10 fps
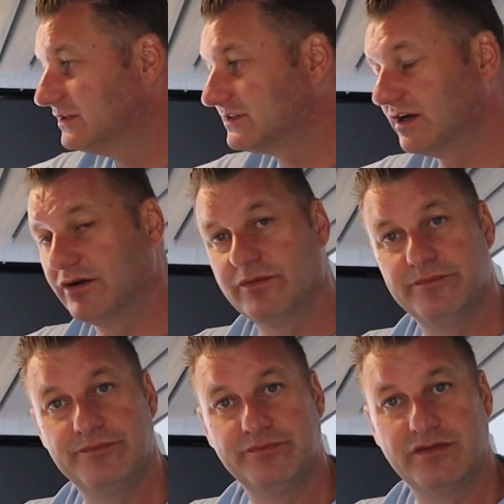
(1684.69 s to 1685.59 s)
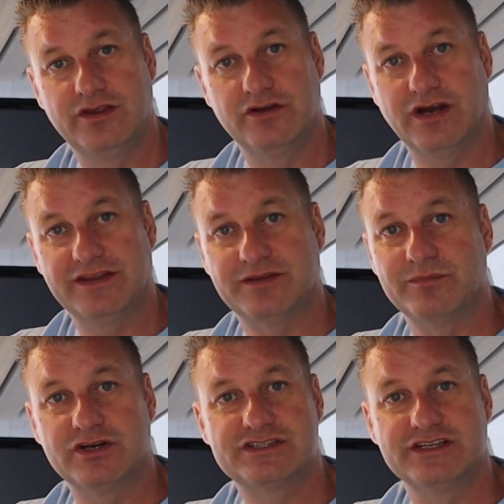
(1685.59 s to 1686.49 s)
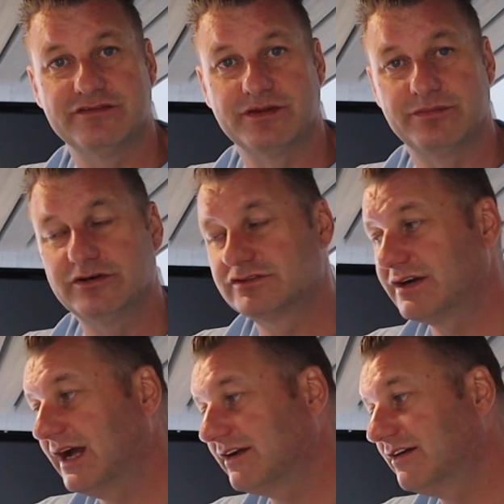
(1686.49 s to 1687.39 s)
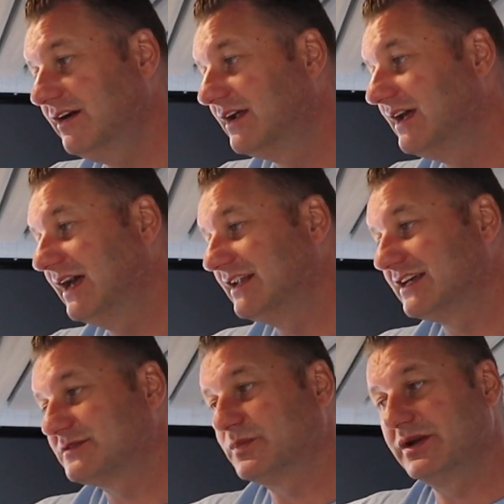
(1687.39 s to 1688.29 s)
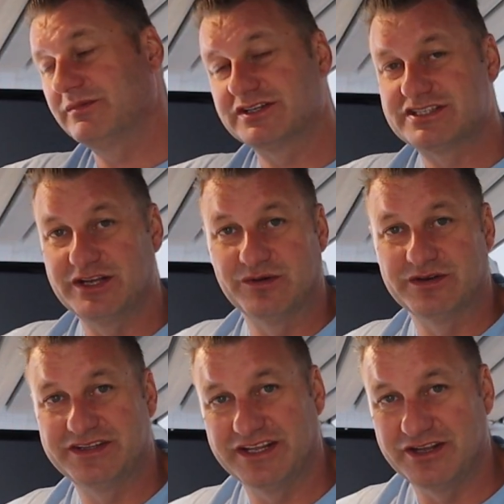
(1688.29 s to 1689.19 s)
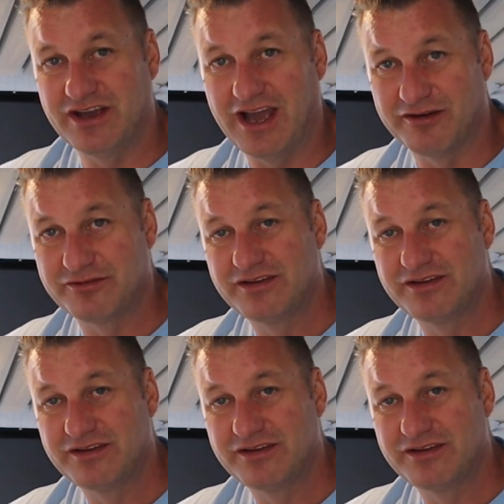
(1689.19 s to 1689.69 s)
So you're at the mercy of the boat tracker, and that's pretty much the only thing you have.